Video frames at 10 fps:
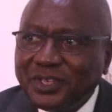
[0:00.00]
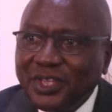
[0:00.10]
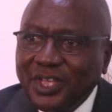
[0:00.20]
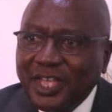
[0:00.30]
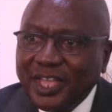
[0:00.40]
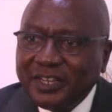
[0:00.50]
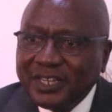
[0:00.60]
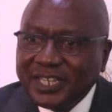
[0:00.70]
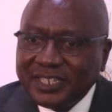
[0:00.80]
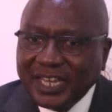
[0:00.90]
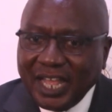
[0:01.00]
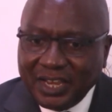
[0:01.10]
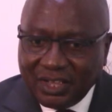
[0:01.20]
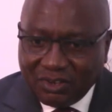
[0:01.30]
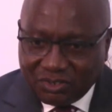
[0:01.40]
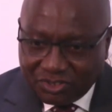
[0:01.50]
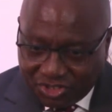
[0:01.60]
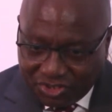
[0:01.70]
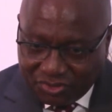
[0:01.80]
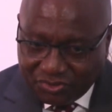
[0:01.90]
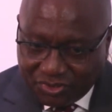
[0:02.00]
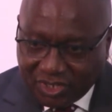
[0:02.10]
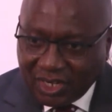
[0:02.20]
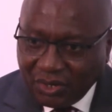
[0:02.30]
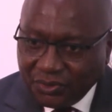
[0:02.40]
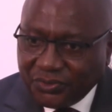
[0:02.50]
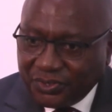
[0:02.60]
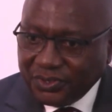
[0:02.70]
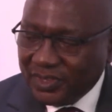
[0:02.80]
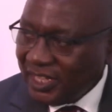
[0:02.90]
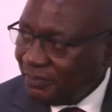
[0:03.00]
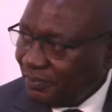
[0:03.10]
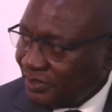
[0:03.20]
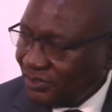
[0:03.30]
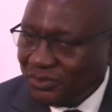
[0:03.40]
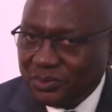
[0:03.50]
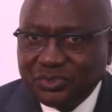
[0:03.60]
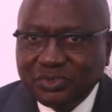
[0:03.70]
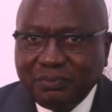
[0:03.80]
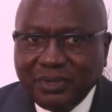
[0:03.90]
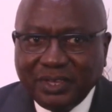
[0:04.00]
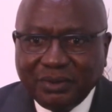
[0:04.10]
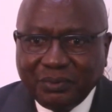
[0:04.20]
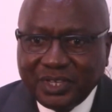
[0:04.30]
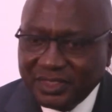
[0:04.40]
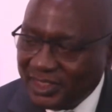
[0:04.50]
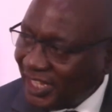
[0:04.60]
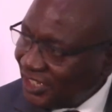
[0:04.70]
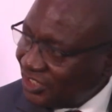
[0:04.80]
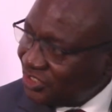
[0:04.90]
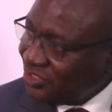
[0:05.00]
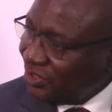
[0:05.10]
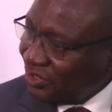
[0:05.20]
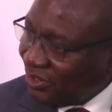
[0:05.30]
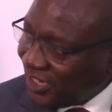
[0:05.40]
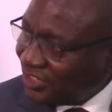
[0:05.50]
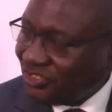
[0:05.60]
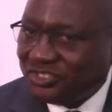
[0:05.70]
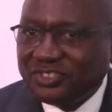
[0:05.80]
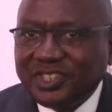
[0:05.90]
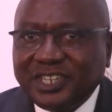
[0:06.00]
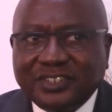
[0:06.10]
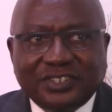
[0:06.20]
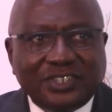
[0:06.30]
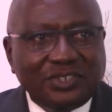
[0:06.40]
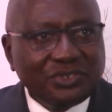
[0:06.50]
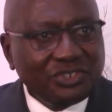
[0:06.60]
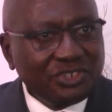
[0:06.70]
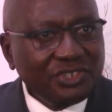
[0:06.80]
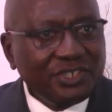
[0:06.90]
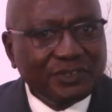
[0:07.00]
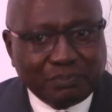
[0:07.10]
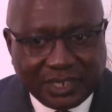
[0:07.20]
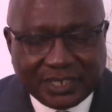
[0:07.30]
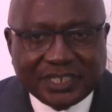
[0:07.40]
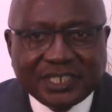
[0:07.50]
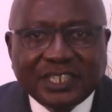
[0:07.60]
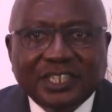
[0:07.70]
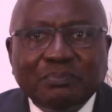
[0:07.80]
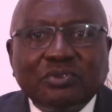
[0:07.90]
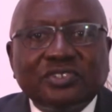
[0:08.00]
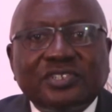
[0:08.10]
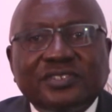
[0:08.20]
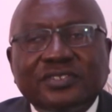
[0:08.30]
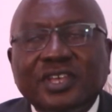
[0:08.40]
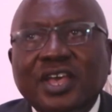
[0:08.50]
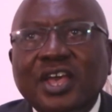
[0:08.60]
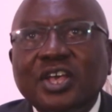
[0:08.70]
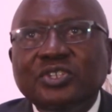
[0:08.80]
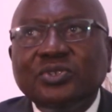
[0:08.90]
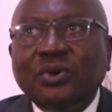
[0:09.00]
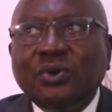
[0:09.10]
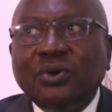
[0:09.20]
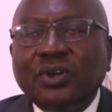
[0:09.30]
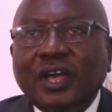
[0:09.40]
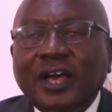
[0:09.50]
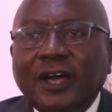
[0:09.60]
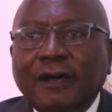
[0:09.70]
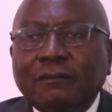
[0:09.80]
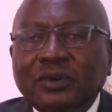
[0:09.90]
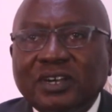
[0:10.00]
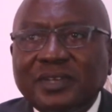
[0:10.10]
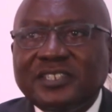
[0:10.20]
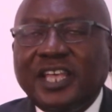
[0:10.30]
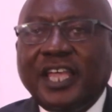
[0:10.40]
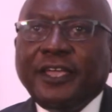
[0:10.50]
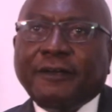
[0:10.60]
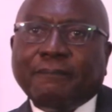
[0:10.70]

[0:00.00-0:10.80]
and let the learner continue to clothe that person who is swimming with the additional knowledge that he or she is building in the process. So what am I saying here?